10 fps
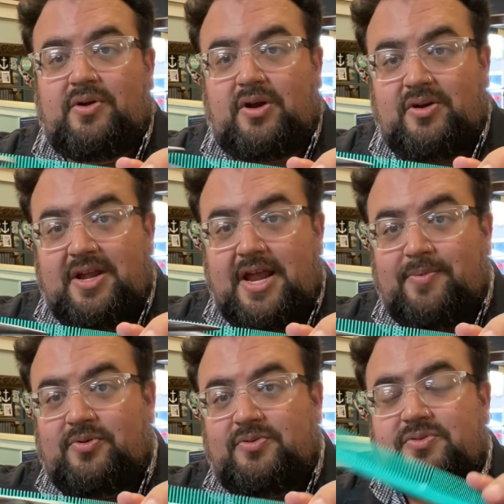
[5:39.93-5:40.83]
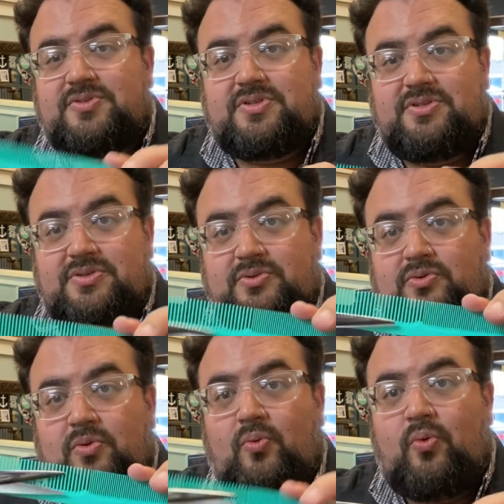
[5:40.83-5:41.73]
are able to
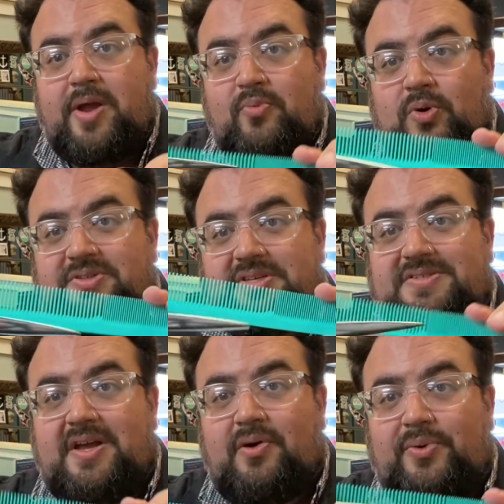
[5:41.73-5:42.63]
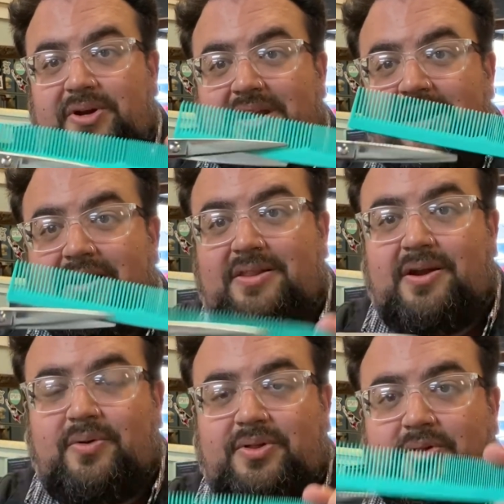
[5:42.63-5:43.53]
do way more detail when you're getting in
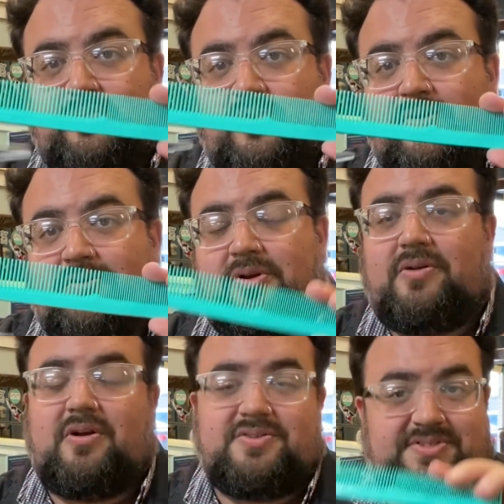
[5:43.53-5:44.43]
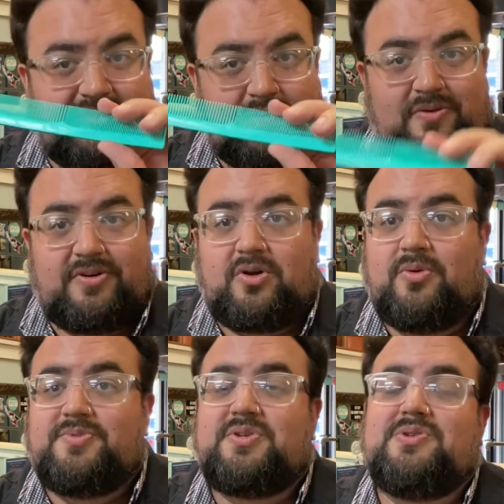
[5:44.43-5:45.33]
there with clipper over, or scissor over comb,
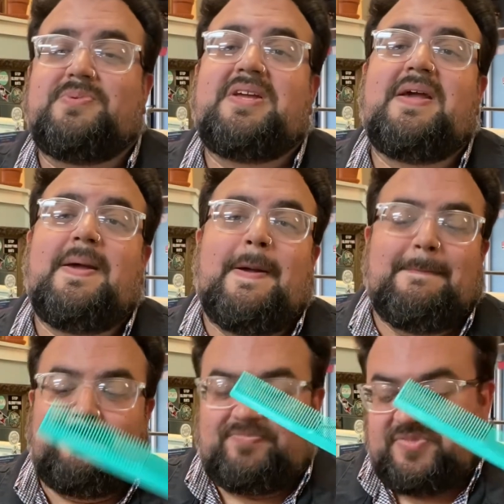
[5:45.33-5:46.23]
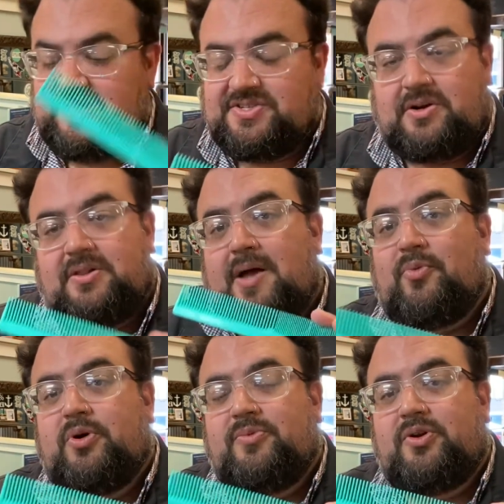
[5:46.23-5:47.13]
excuse me. These are a lot
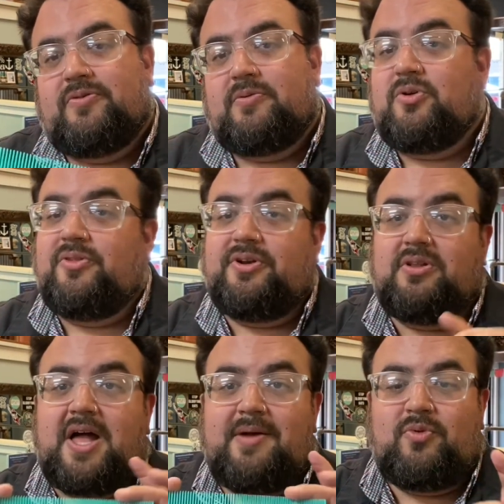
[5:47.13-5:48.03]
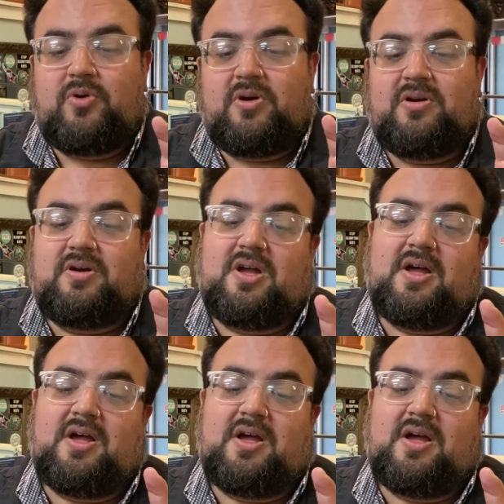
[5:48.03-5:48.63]
more maneuverable. They're a lot more